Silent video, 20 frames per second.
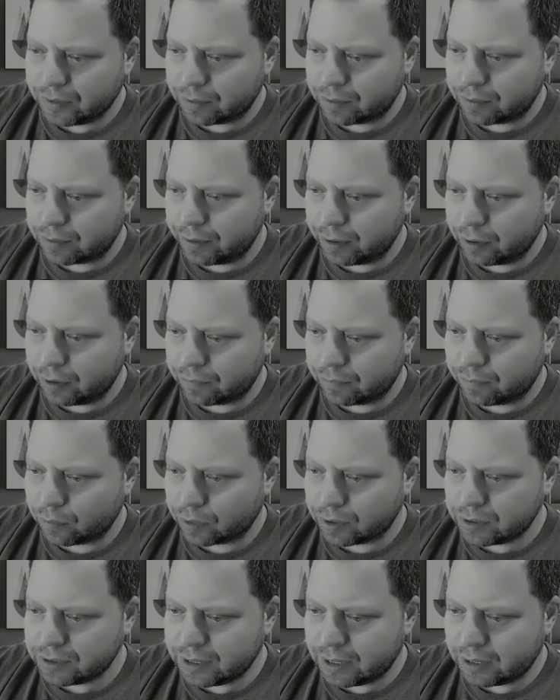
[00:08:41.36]
3 or
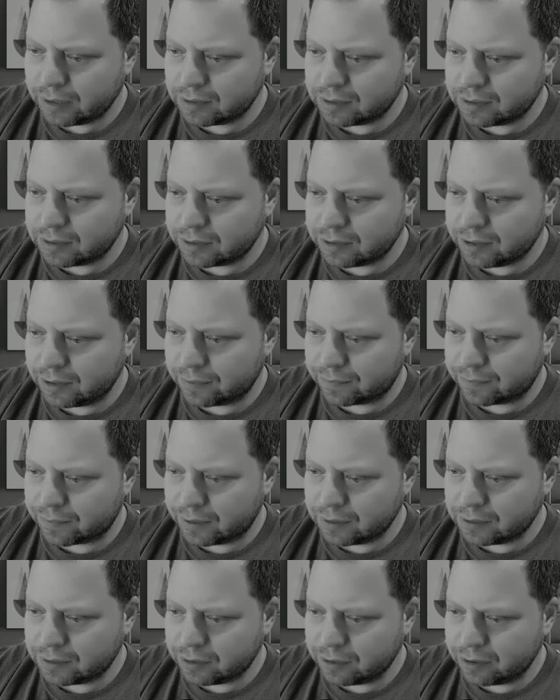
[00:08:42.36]
4 cents
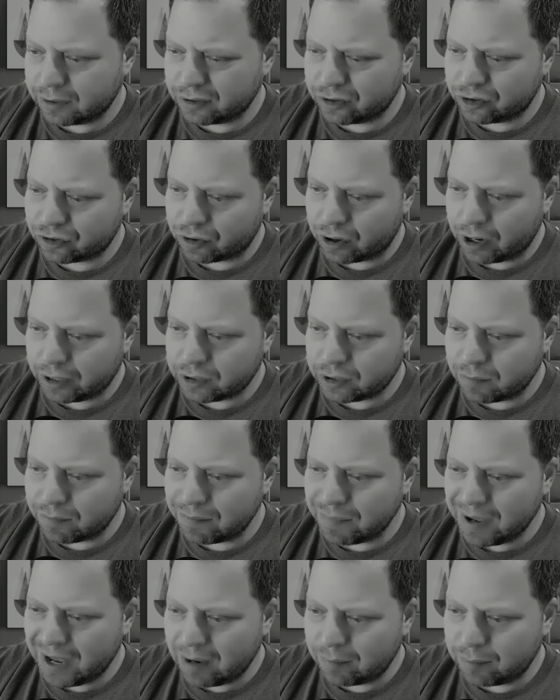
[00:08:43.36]
difference. You can try to
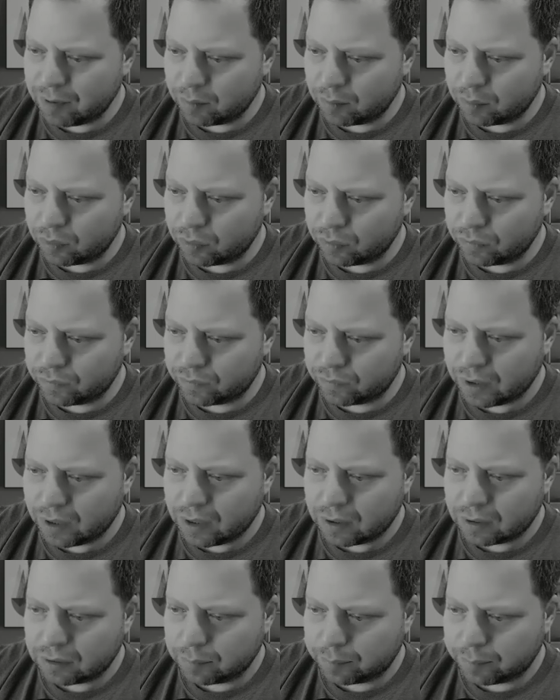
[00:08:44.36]
maybe move
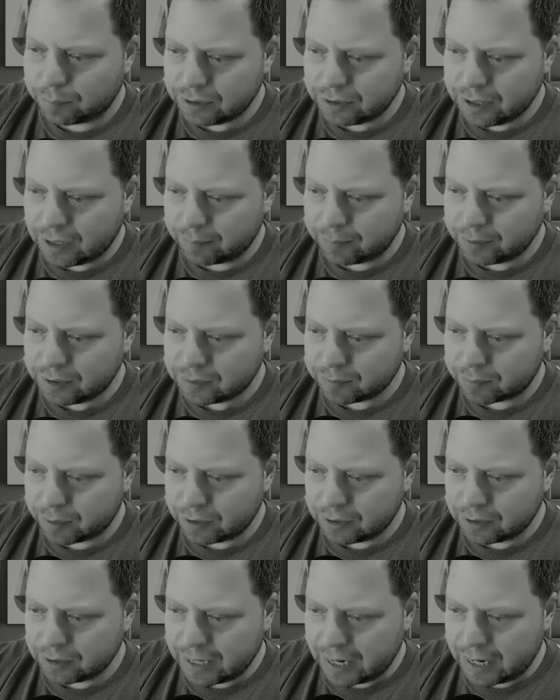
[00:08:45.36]
the put debit
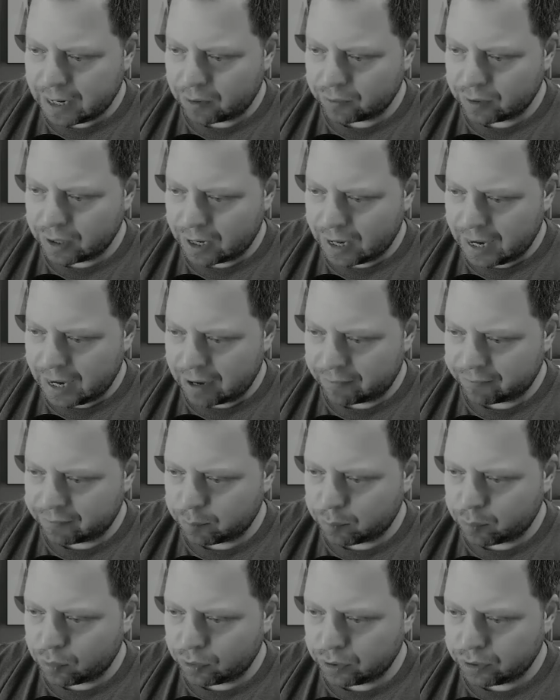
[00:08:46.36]
spread down a half a
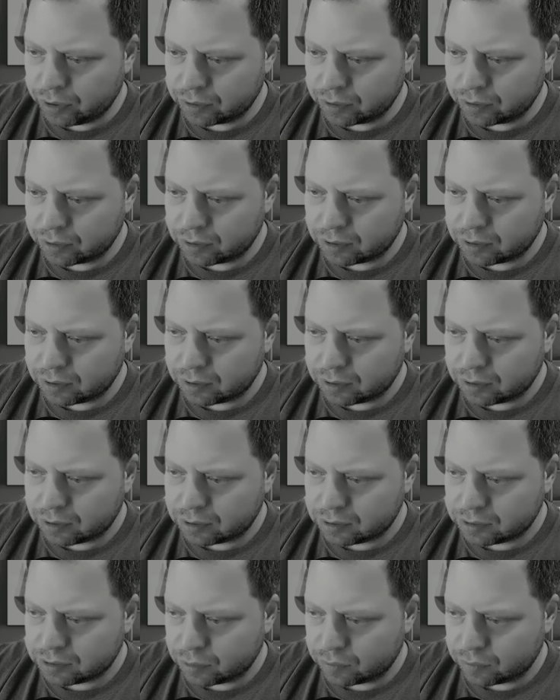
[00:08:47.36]
point.
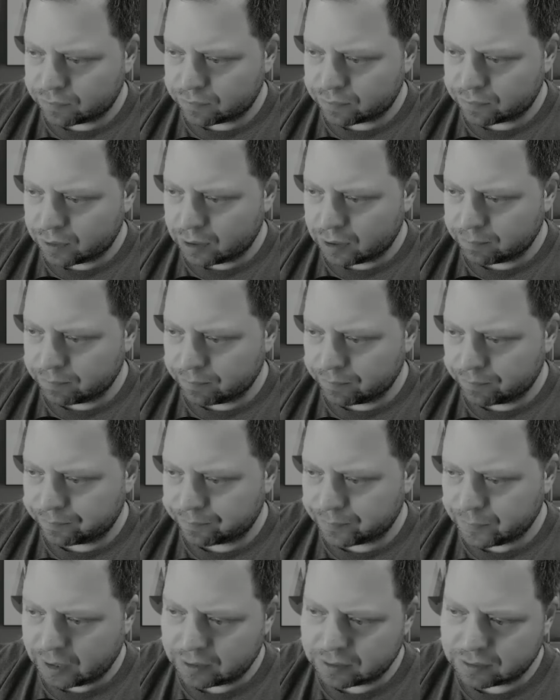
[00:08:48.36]
So and
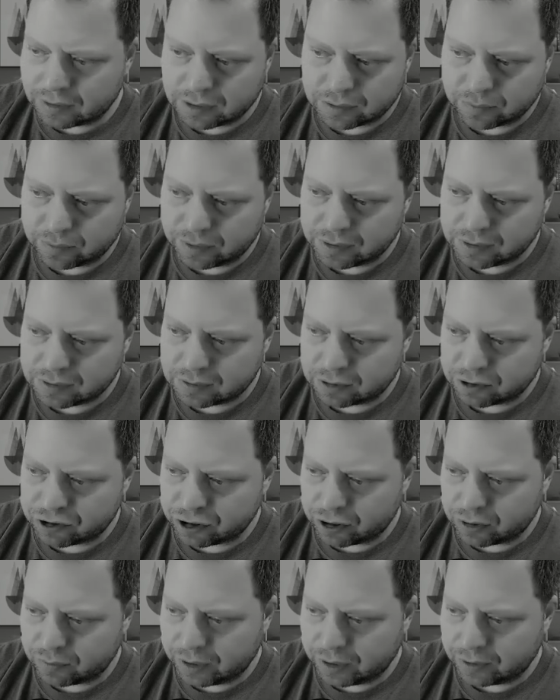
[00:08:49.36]
this one is
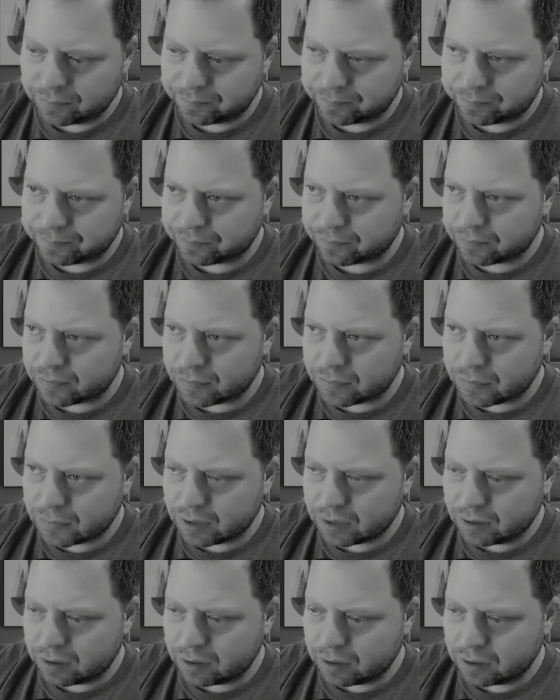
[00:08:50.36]
showing
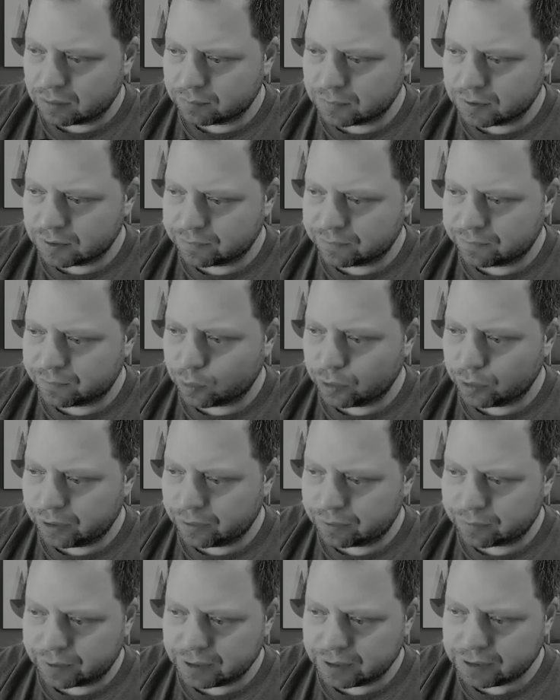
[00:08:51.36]

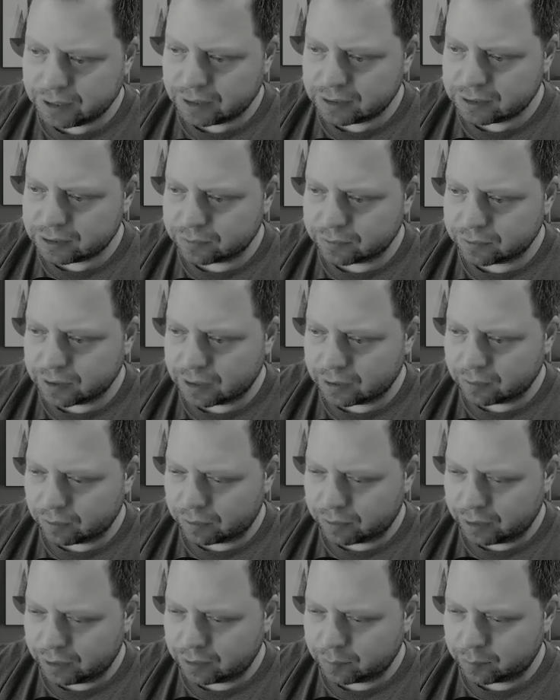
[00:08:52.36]
43 cents. So I don't
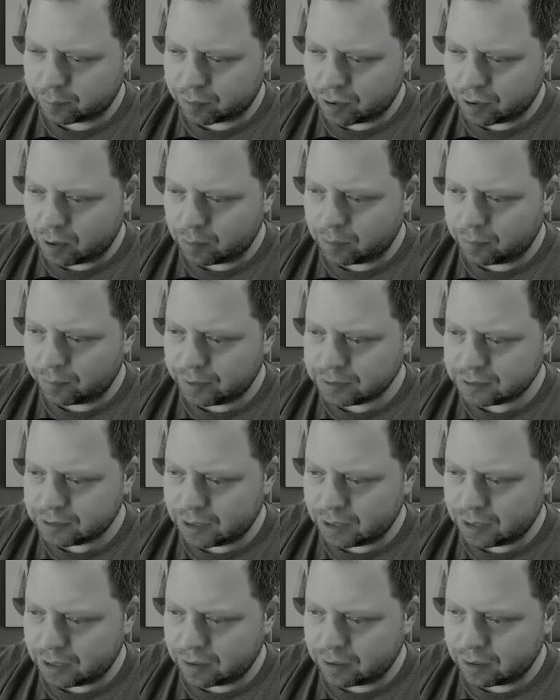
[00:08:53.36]
think the problem is
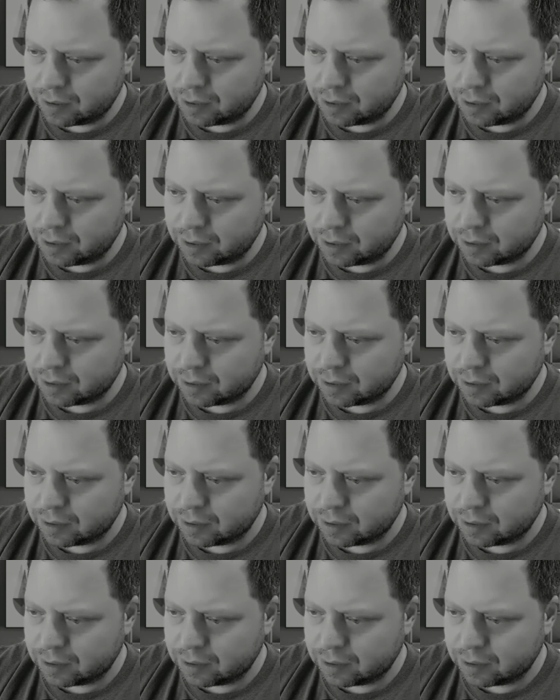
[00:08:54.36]
in the